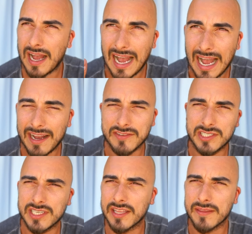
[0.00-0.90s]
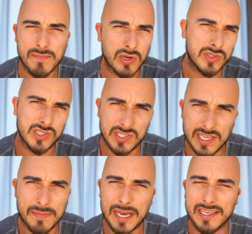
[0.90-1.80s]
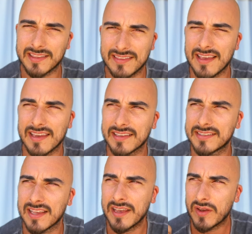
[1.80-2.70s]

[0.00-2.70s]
having to get the most cinematic things